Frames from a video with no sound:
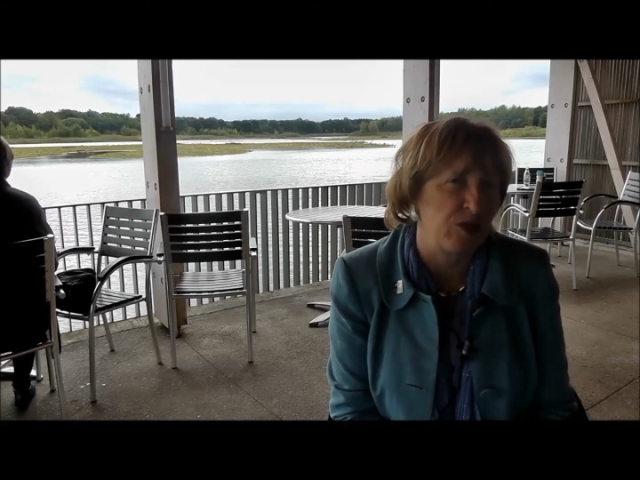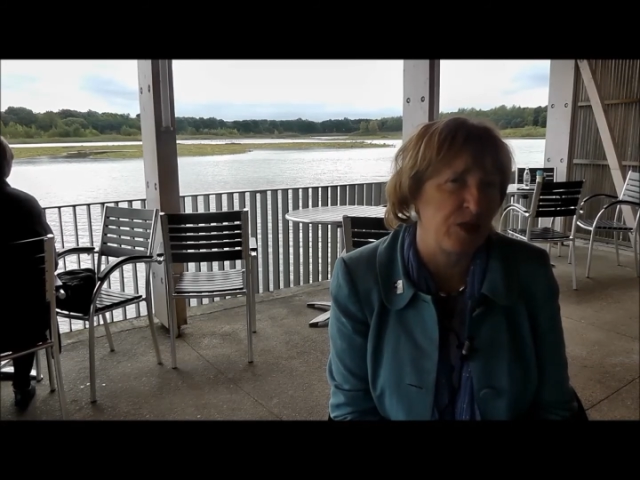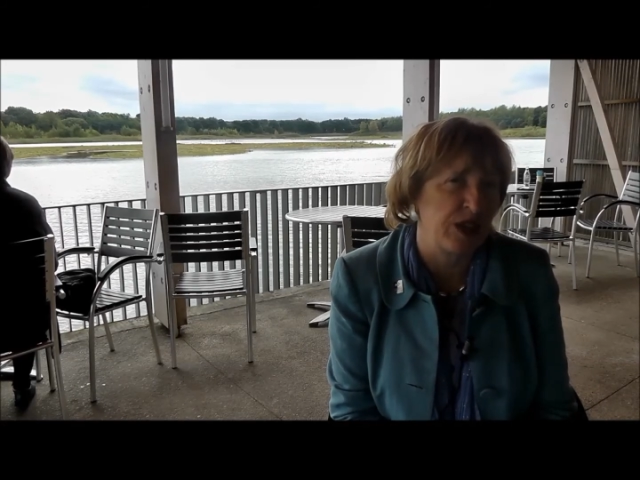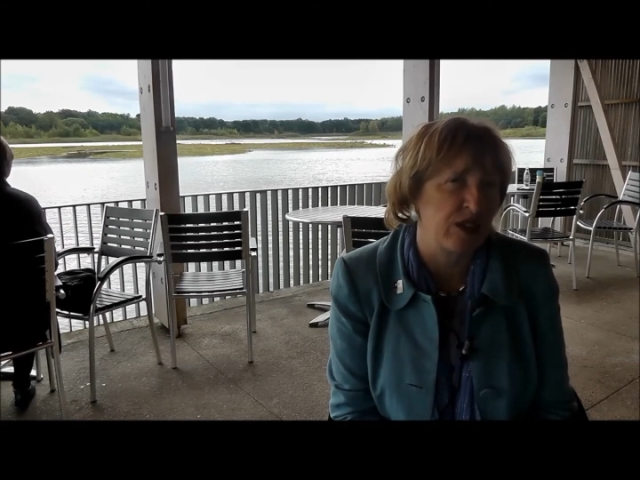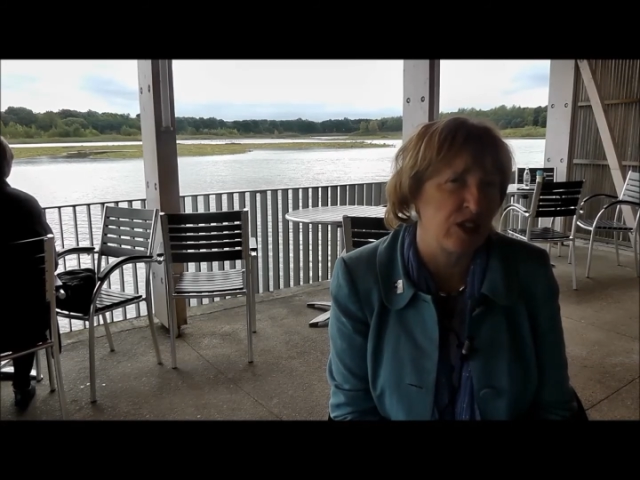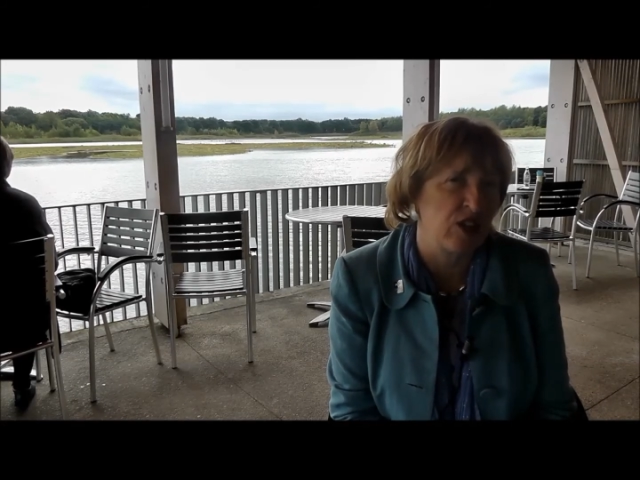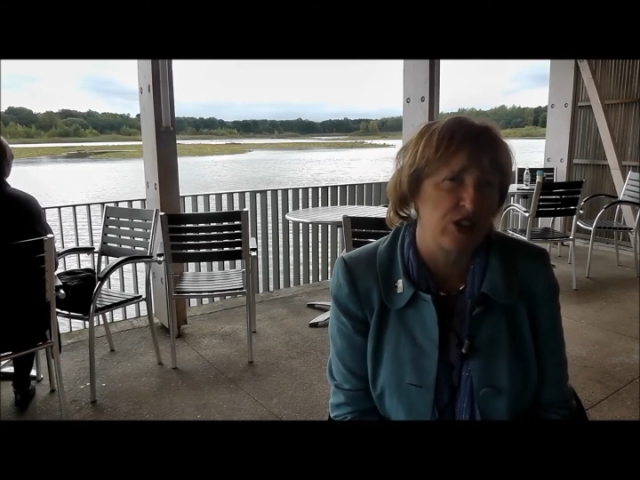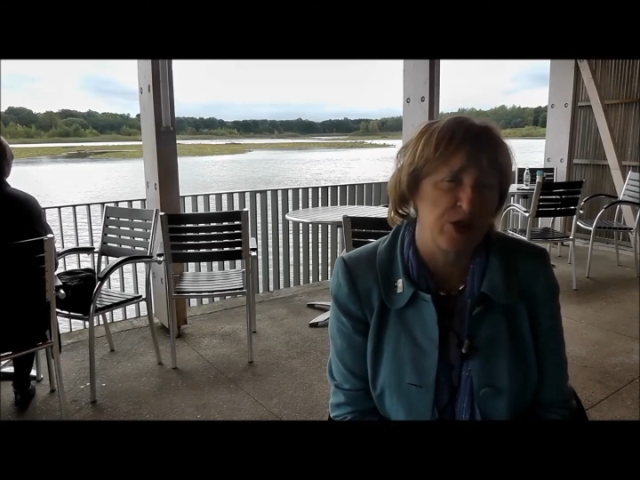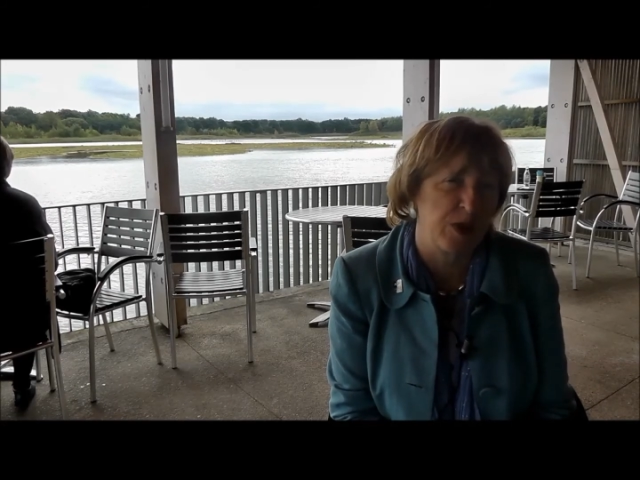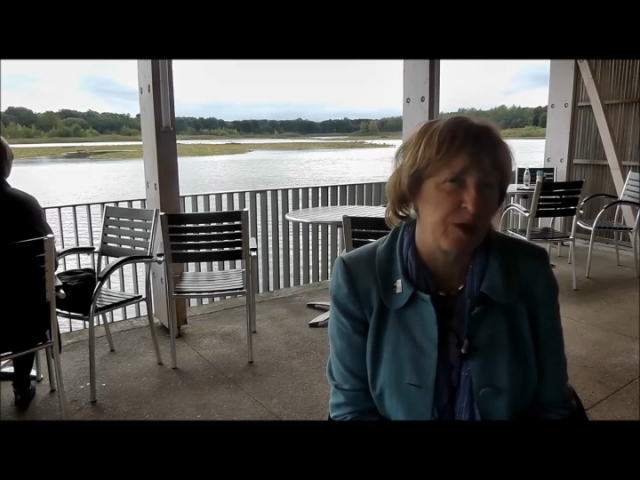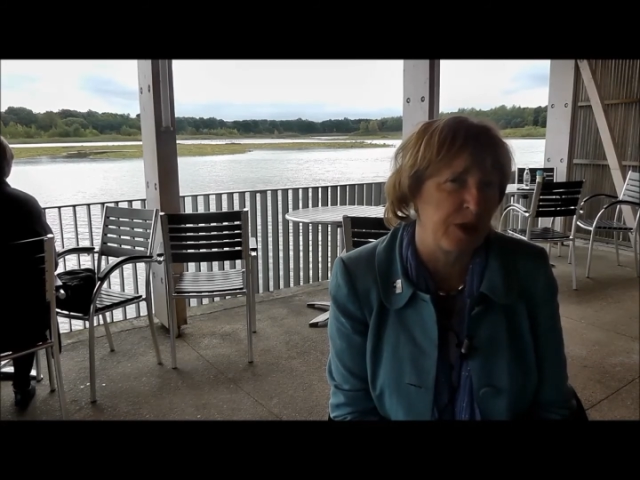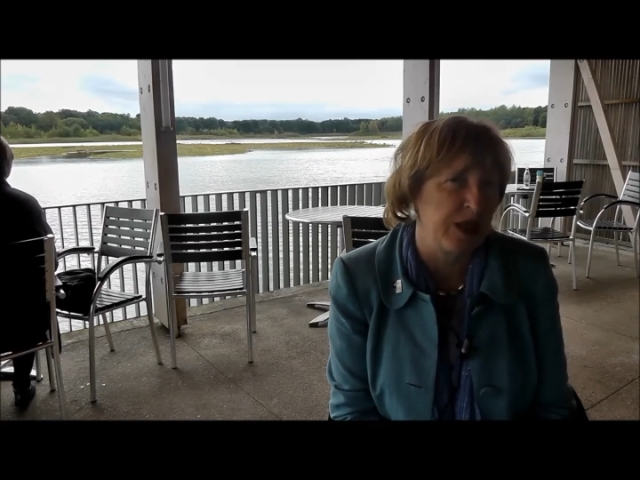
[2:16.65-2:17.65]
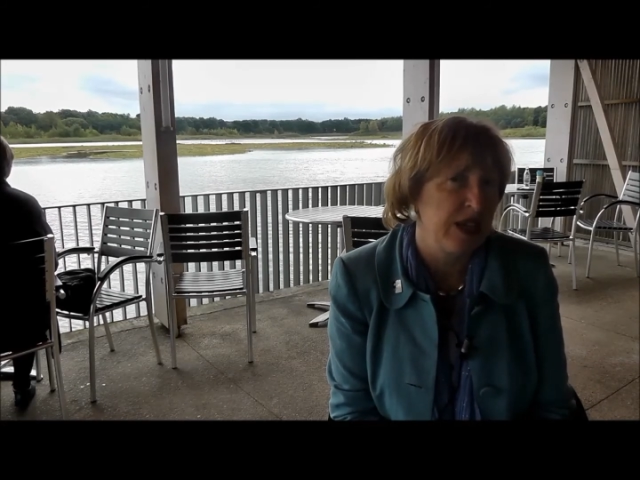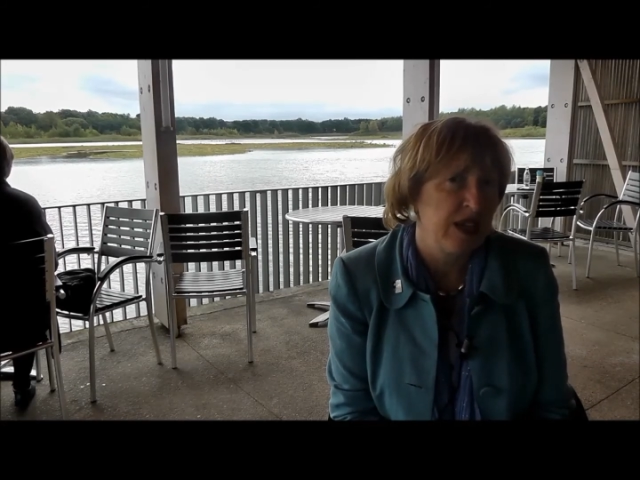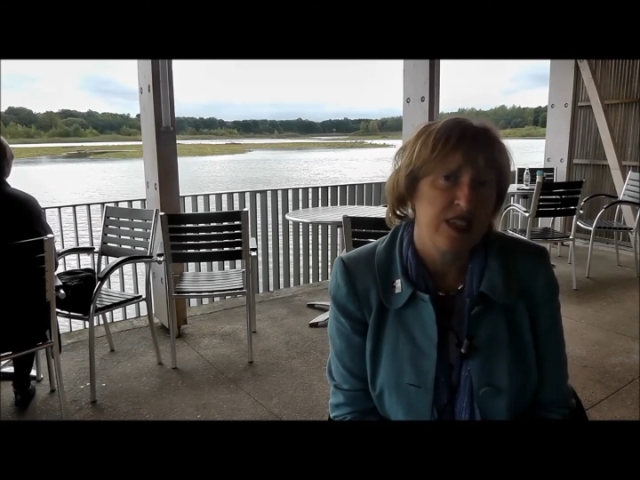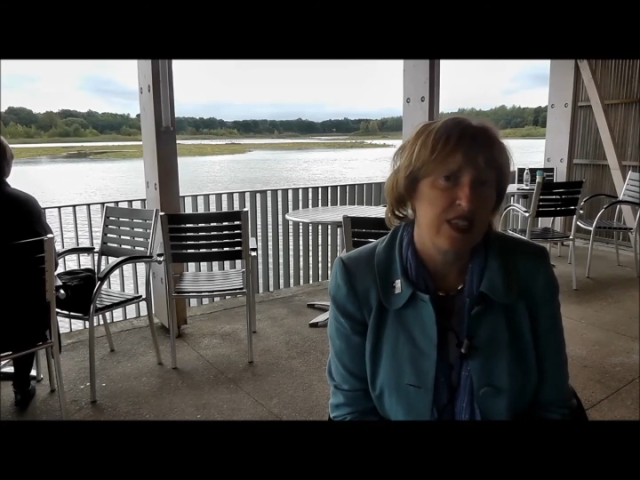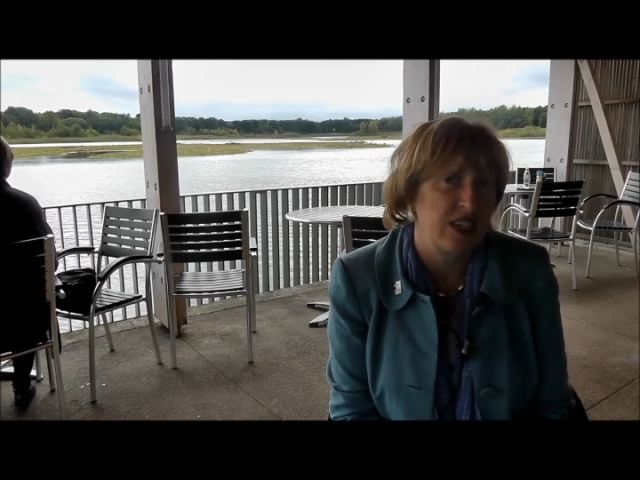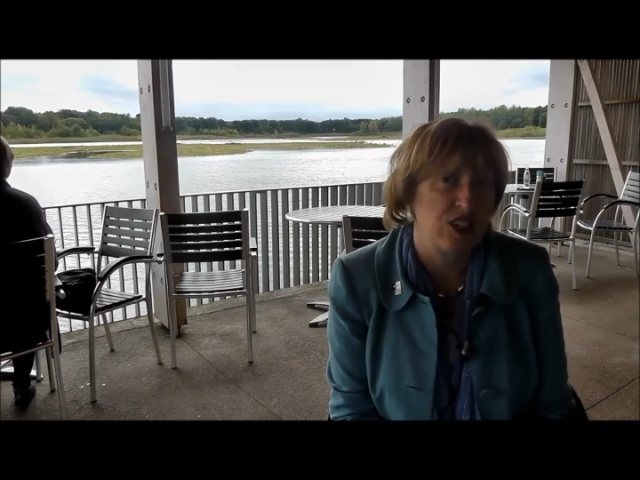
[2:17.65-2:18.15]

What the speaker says: because lots of people see